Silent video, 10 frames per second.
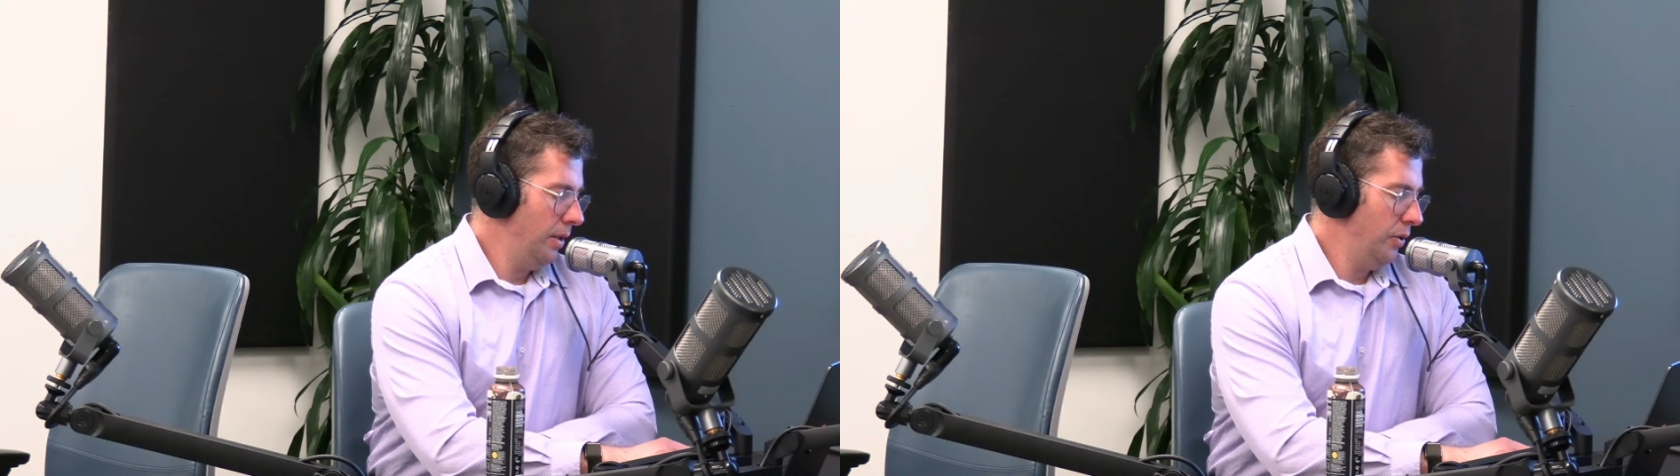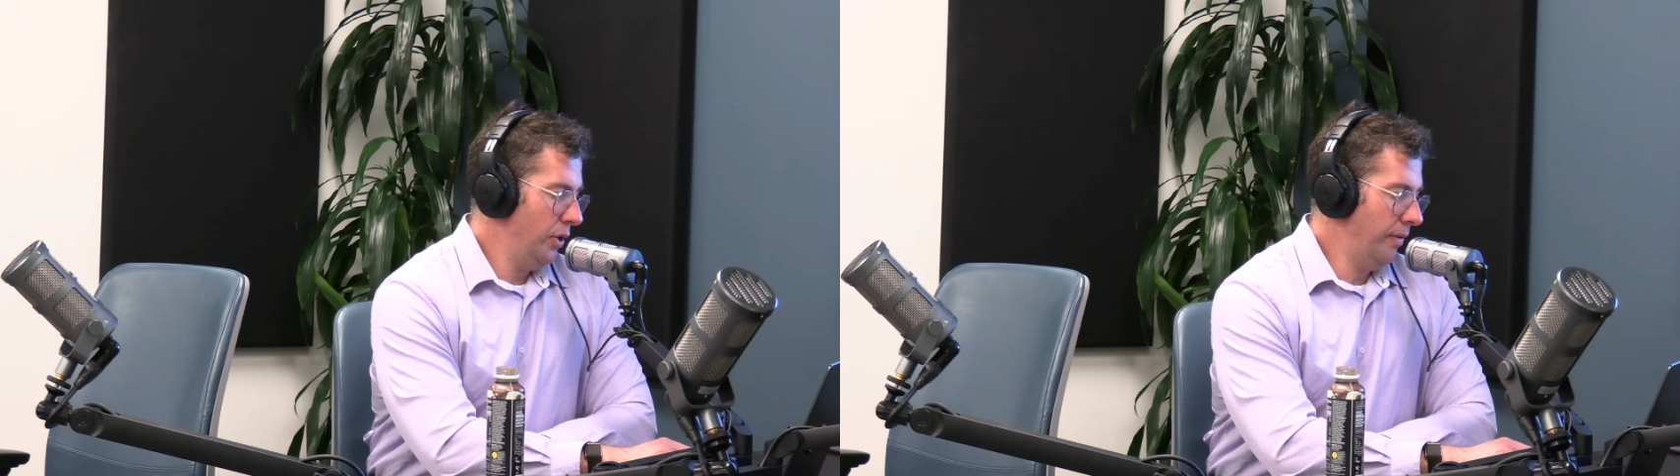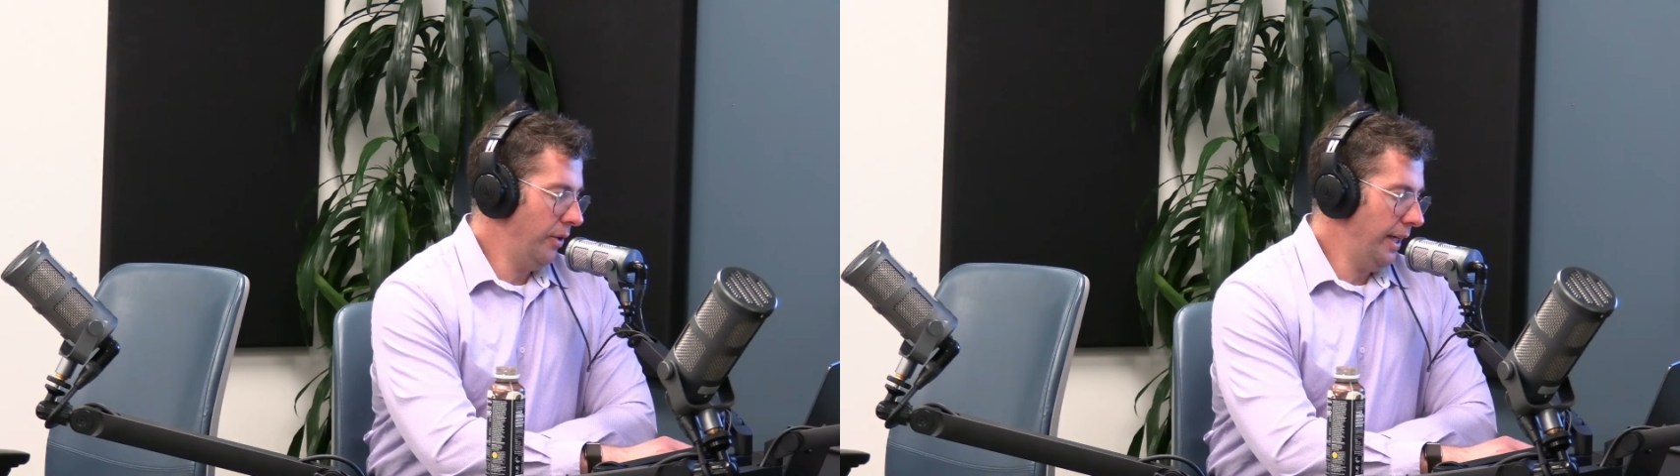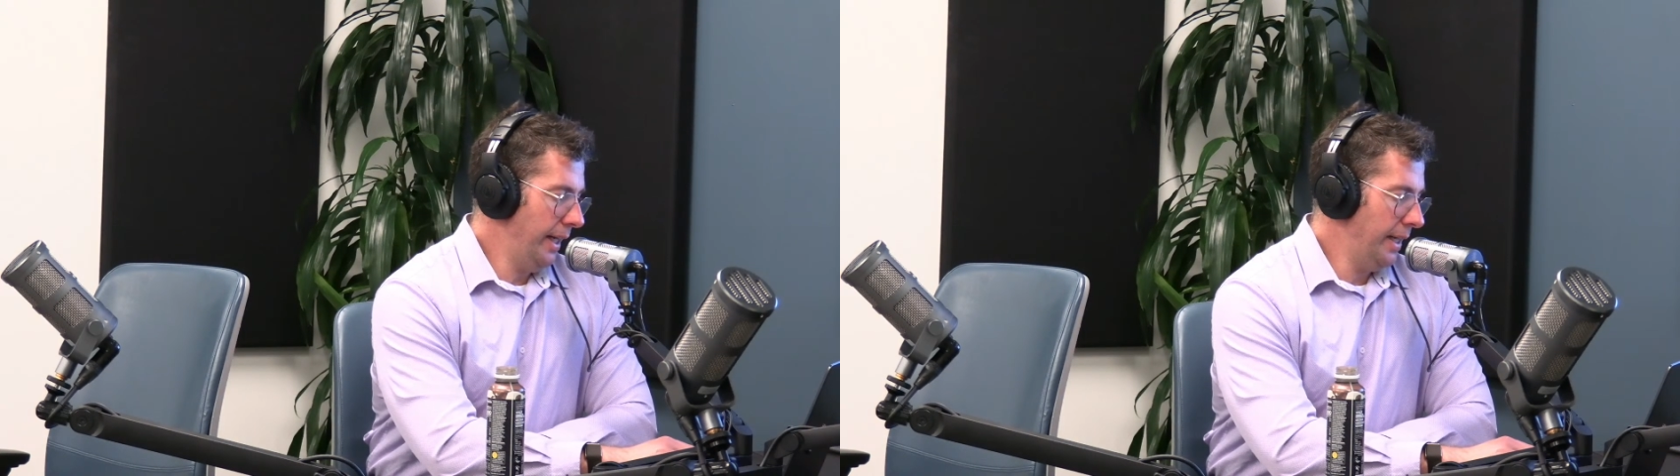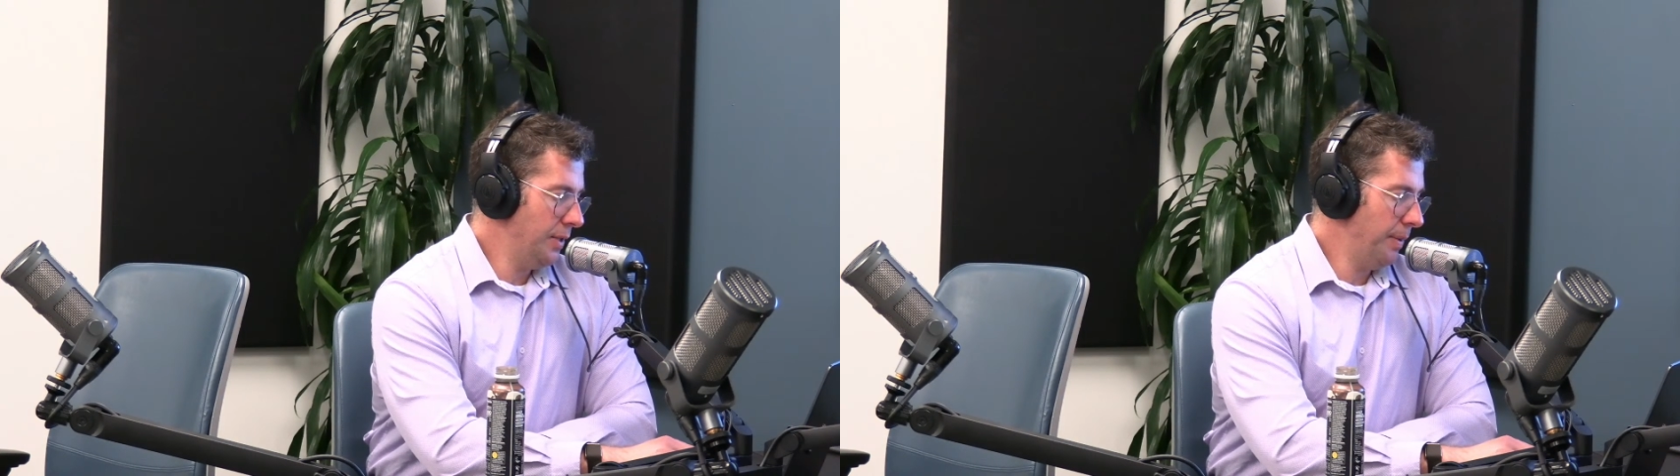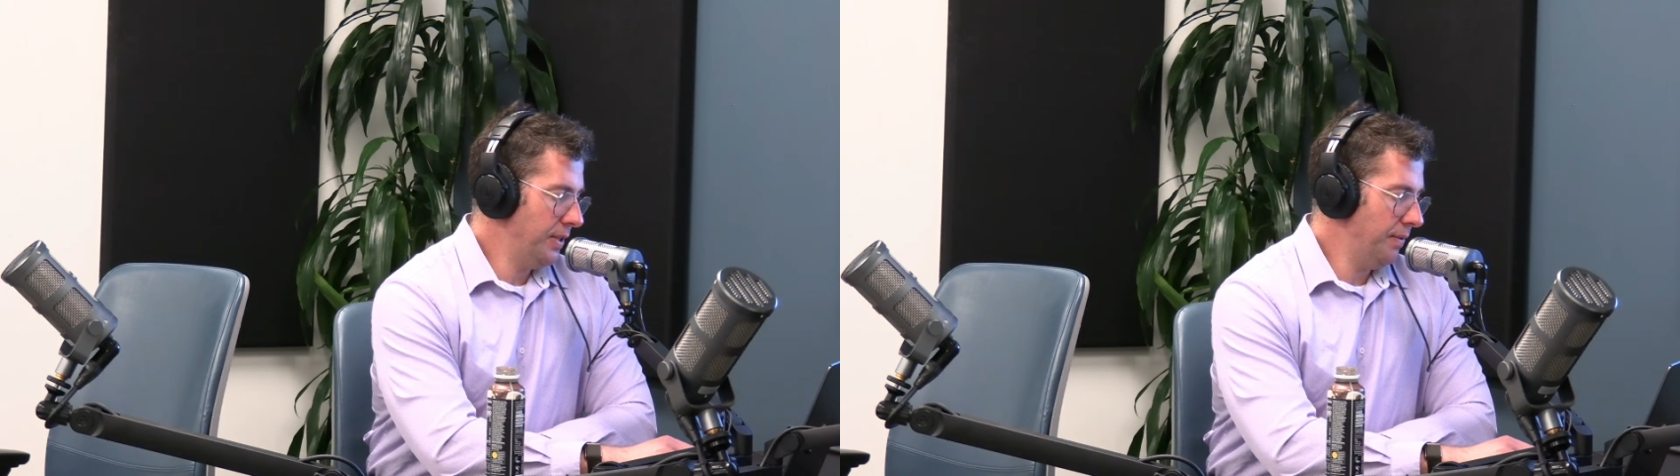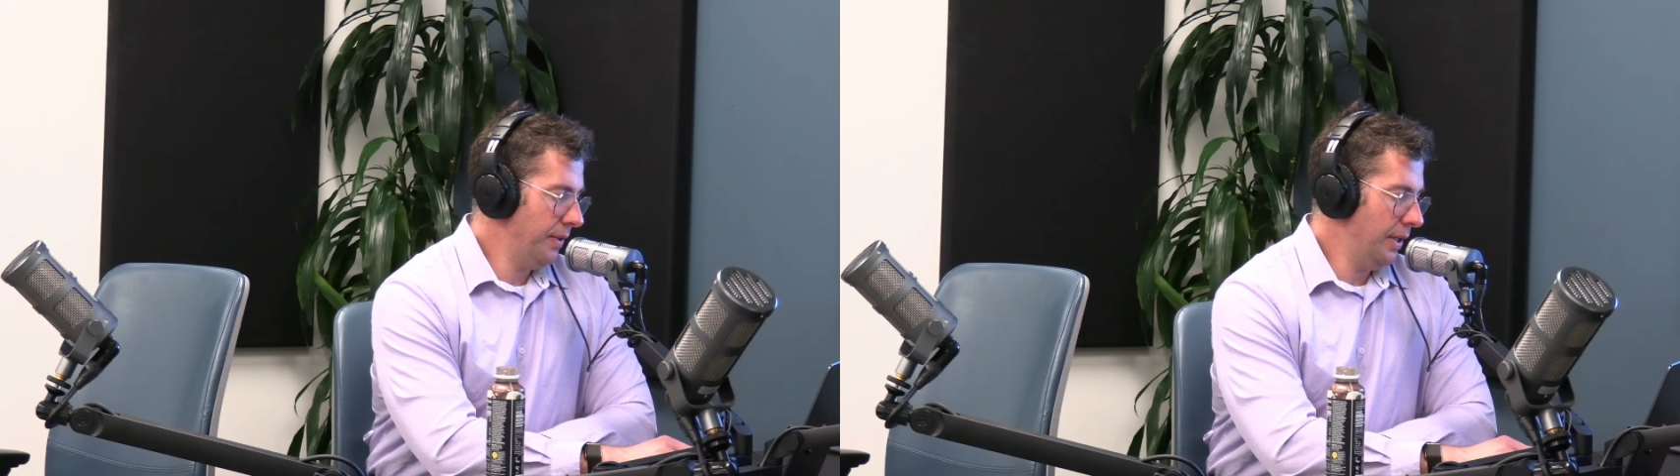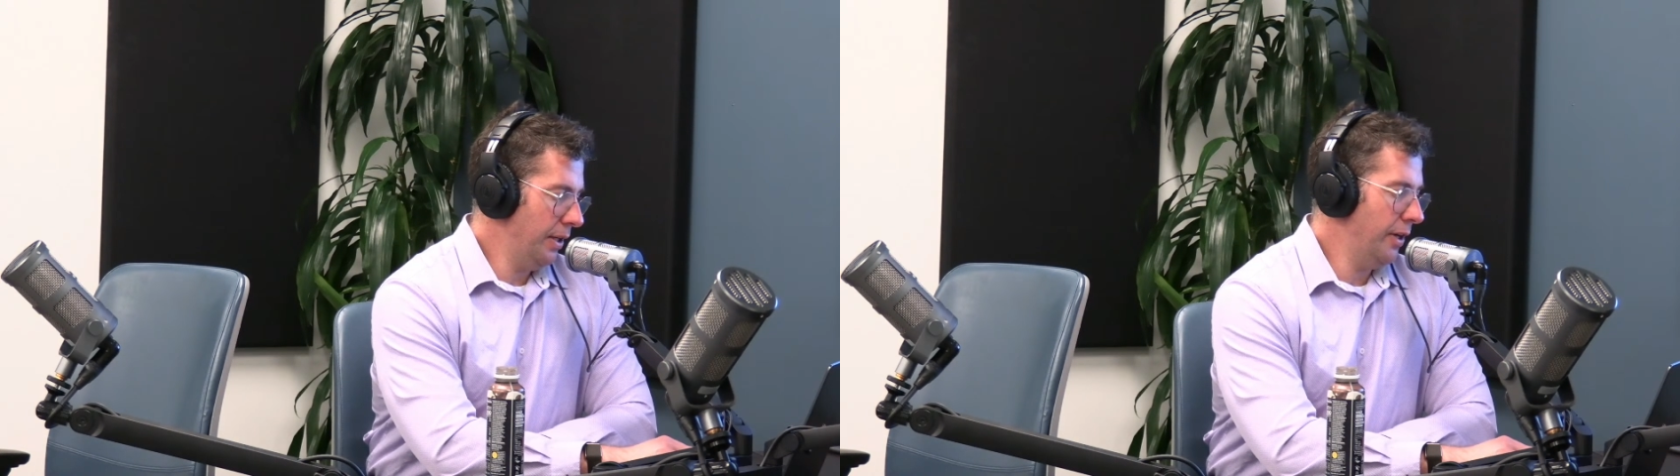you have your
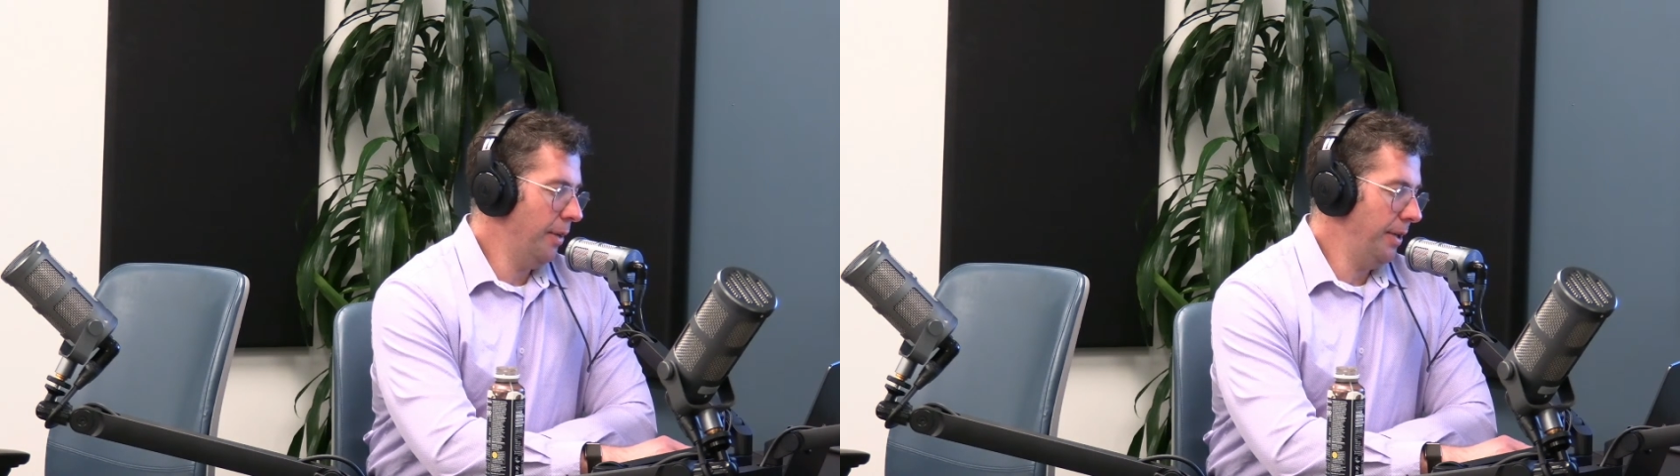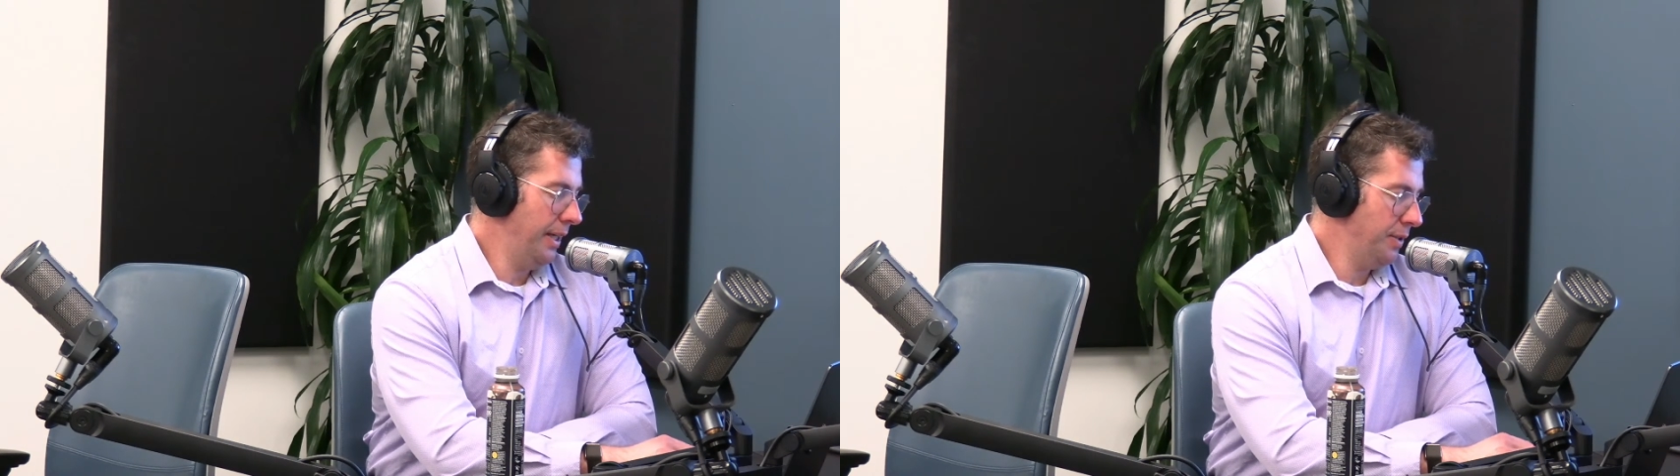API